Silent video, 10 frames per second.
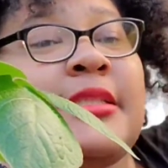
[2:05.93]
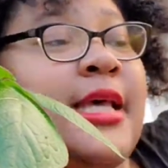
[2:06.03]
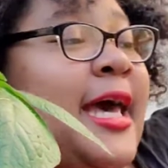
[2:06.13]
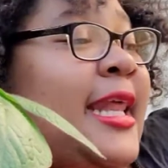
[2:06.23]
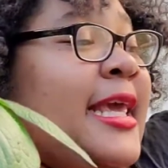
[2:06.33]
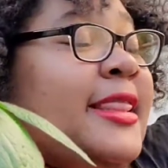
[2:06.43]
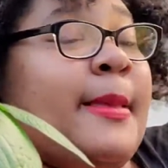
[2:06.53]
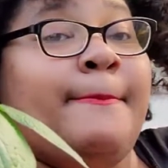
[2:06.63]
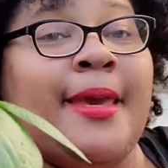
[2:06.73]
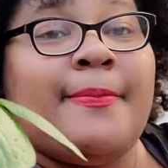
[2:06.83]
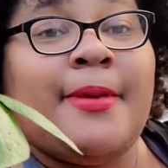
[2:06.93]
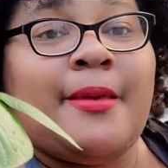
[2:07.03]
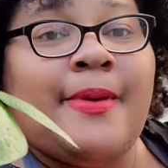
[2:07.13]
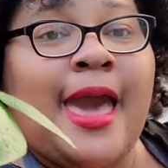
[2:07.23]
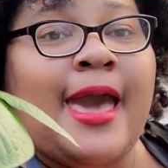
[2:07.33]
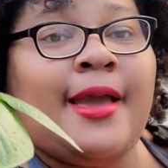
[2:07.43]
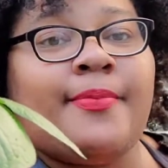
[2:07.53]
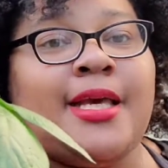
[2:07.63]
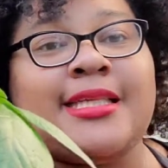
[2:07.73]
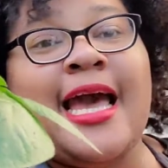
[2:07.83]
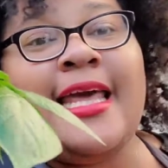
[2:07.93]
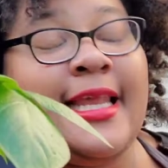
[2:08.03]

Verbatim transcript: I didn't get the big bag because I had to